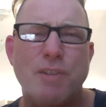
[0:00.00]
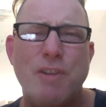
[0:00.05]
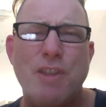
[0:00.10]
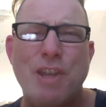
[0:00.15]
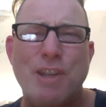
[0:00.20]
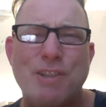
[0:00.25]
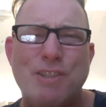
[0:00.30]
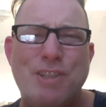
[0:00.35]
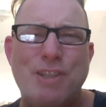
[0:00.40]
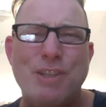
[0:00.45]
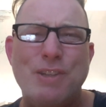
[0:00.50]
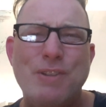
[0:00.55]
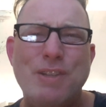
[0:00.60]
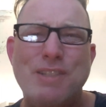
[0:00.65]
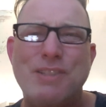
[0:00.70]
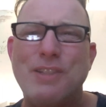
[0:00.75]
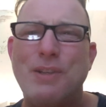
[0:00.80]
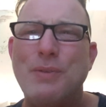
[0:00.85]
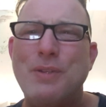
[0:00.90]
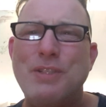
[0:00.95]
over there too.
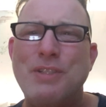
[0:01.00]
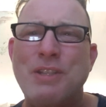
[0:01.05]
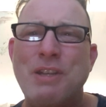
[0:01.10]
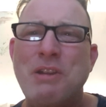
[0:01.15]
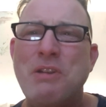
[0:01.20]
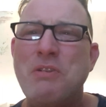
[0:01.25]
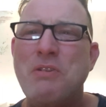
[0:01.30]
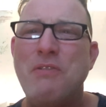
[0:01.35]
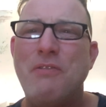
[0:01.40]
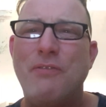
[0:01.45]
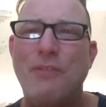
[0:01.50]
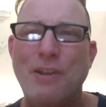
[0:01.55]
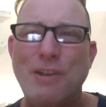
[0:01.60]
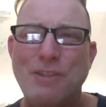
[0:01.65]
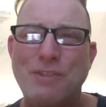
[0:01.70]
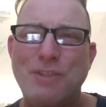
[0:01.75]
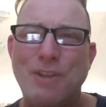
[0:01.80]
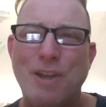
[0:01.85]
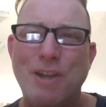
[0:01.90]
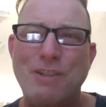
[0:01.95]
He's always fun
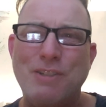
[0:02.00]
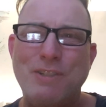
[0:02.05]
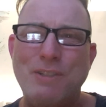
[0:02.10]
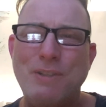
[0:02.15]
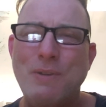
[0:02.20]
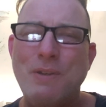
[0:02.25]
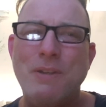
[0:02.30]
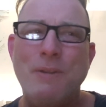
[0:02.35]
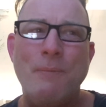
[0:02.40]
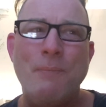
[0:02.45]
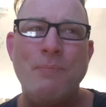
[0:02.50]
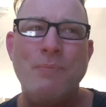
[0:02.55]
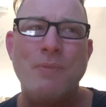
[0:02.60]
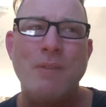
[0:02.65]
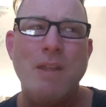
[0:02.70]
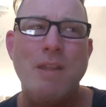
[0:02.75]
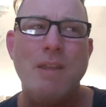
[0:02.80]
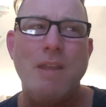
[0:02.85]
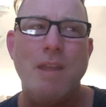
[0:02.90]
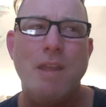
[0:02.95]
to talk to.
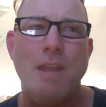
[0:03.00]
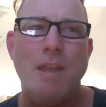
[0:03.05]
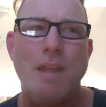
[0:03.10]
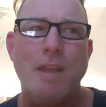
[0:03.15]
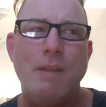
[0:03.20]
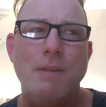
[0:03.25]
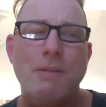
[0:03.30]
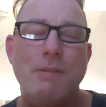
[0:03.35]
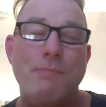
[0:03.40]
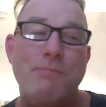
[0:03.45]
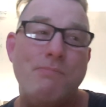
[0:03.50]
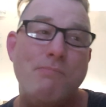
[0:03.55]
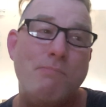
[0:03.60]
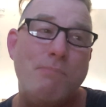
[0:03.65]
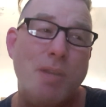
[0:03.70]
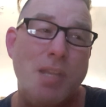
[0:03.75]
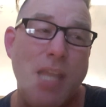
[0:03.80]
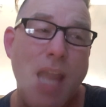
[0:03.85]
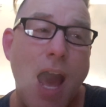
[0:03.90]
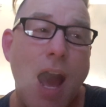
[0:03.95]

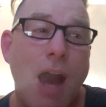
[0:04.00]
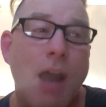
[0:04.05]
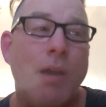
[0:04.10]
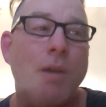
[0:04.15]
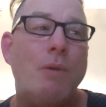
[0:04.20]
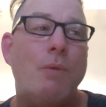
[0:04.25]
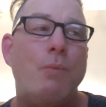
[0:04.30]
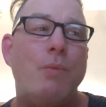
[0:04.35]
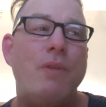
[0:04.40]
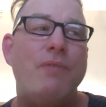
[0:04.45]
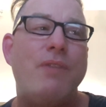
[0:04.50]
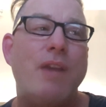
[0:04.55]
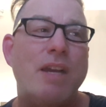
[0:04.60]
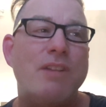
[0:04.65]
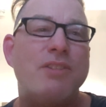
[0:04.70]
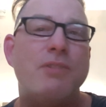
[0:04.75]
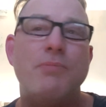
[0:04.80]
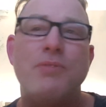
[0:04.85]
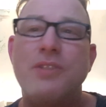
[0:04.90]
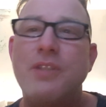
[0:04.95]
But yeah, we've
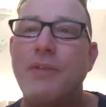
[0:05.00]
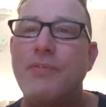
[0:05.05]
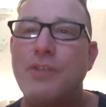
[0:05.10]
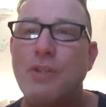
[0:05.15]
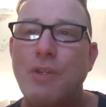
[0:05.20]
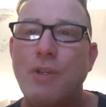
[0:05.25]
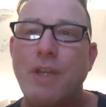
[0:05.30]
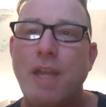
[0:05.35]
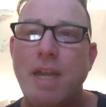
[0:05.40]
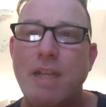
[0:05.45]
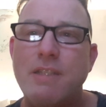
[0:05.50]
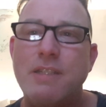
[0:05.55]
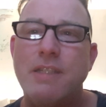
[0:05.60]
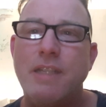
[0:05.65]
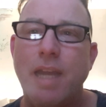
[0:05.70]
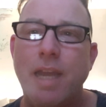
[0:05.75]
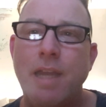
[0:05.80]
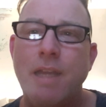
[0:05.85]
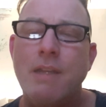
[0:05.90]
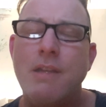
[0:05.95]
got some stuff to look at
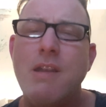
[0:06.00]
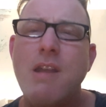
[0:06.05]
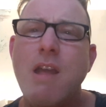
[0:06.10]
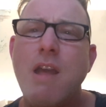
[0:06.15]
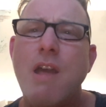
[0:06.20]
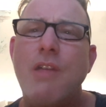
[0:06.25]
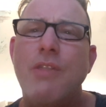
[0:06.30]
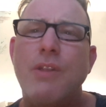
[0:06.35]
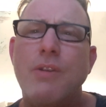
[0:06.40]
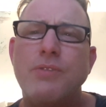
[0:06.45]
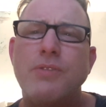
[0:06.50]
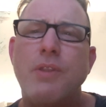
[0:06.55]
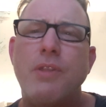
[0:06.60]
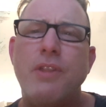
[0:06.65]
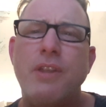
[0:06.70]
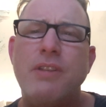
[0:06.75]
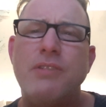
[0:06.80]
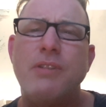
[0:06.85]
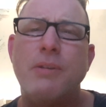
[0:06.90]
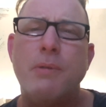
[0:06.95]
today. Those are the
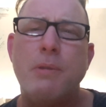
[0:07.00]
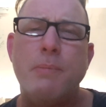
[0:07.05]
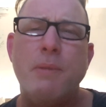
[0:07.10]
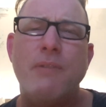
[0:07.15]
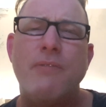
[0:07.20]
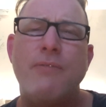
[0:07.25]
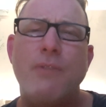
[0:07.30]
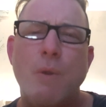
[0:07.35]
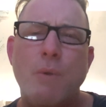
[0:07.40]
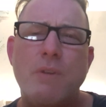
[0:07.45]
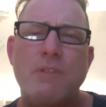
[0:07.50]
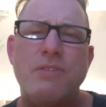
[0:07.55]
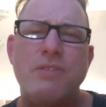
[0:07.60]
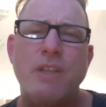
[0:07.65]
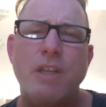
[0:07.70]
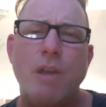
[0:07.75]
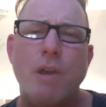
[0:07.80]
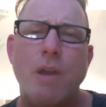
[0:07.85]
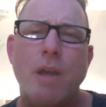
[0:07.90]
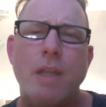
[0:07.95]
things I'm going to be
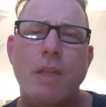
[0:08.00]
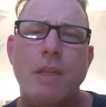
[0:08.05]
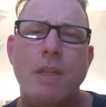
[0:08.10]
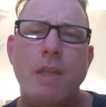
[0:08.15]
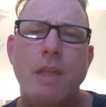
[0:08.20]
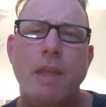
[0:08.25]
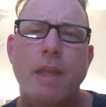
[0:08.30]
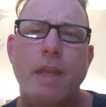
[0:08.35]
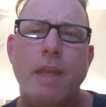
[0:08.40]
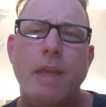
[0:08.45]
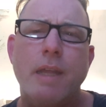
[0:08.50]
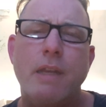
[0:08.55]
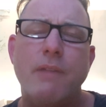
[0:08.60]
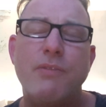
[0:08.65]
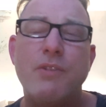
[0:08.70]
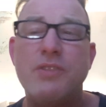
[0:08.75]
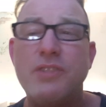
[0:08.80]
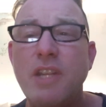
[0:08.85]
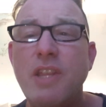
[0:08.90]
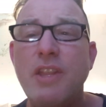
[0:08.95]
focusing on. And
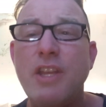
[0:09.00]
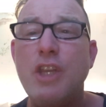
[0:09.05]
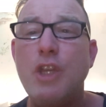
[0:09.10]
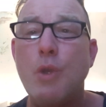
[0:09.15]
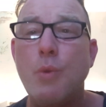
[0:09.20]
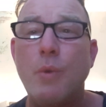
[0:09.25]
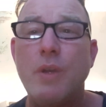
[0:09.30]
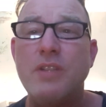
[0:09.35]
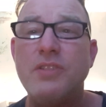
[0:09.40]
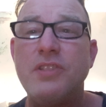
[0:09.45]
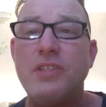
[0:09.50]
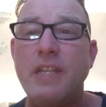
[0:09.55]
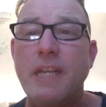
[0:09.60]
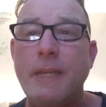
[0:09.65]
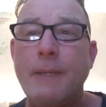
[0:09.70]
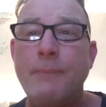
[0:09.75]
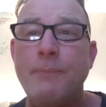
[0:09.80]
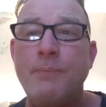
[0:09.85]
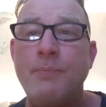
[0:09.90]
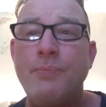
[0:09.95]
if there's anything you want to
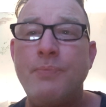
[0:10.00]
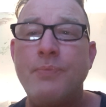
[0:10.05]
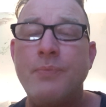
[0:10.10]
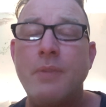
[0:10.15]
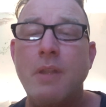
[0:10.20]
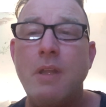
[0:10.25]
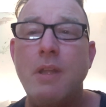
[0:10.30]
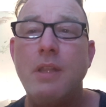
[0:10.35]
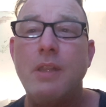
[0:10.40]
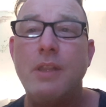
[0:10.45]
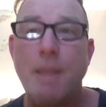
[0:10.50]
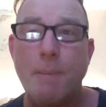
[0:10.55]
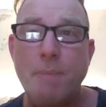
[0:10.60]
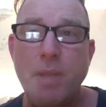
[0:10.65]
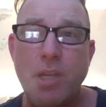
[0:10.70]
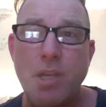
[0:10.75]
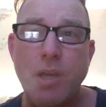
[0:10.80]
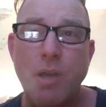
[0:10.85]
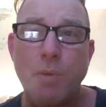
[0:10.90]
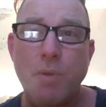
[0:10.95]
see, let
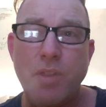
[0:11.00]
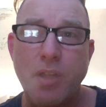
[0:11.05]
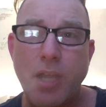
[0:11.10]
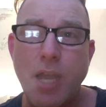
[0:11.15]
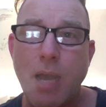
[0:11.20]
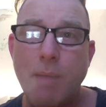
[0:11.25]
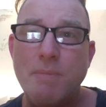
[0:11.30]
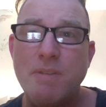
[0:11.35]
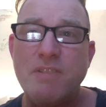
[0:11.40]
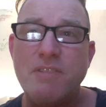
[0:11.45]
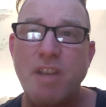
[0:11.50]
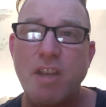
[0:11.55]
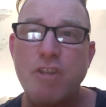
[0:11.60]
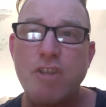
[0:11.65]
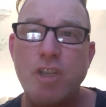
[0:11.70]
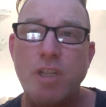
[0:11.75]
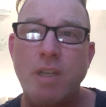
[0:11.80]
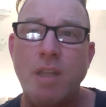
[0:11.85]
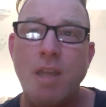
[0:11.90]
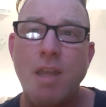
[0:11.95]
me know in the comment
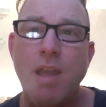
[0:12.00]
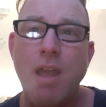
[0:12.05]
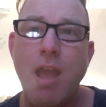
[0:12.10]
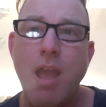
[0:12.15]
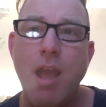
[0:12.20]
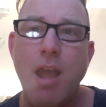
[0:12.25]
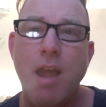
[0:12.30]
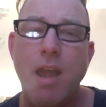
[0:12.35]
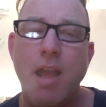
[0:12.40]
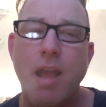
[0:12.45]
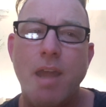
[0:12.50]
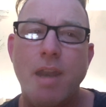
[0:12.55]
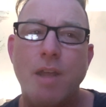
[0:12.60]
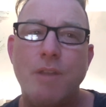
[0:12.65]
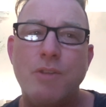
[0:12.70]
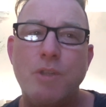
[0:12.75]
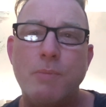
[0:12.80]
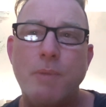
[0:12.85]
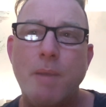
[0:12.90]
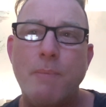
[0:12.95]
section. And
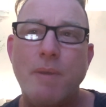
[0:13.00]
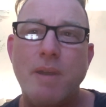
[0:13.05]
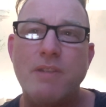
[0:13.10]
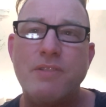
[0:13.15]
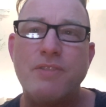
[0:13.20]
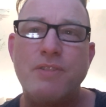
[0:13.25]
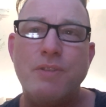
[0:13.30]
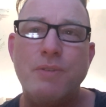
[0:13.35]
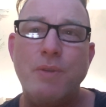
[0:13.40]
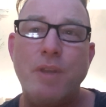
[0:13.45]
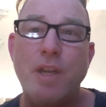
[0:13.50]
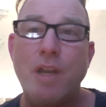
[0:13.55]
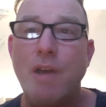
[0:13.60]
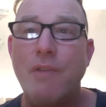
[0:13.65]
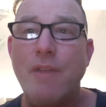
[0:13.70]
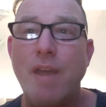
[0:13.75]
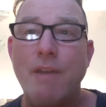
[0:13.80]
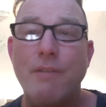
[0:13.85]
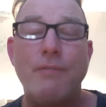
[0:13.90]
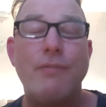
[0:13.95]
I'll do my best to get
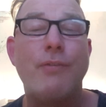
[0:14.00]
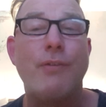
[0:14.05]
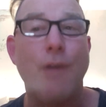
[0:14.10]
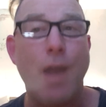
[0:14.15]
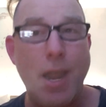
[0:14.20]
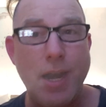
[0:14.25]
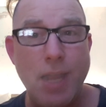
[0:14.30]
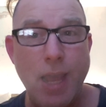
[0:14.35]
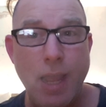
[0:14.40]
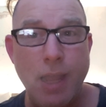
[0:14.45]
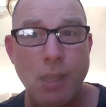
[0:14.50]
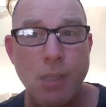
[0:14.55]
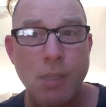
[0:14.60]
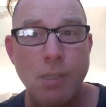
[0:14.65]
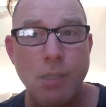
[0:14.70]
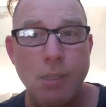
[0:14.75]
on that Friday.